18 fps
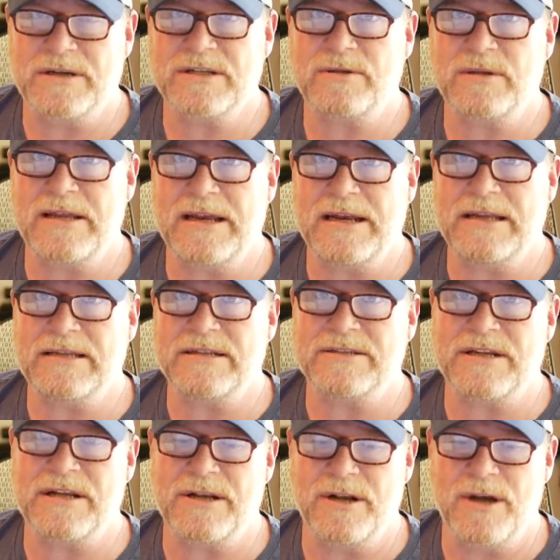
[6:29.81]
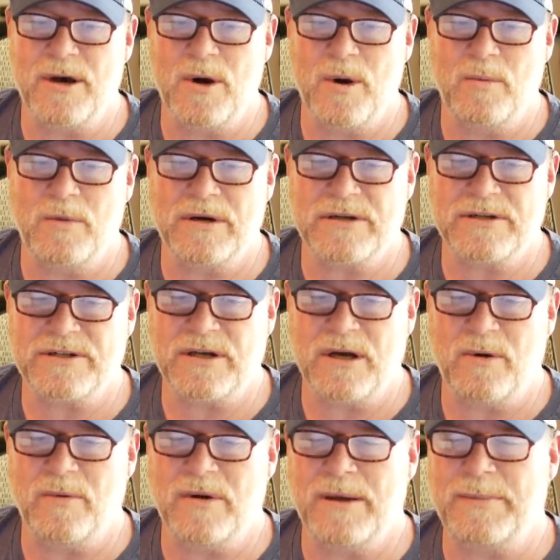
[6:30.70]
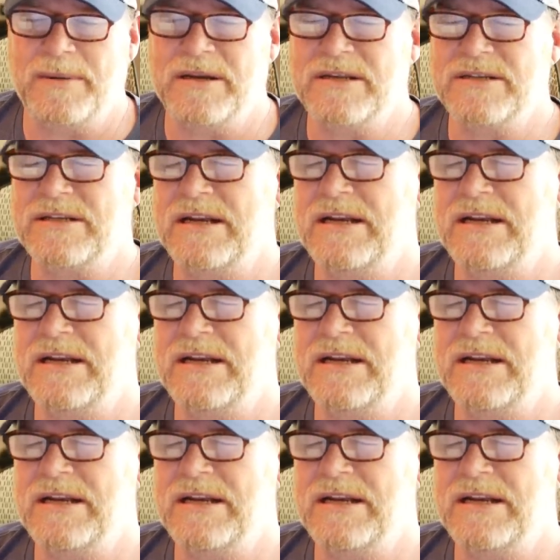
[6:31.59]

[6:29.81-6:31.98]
This lady doesn't know what an assault weapon is,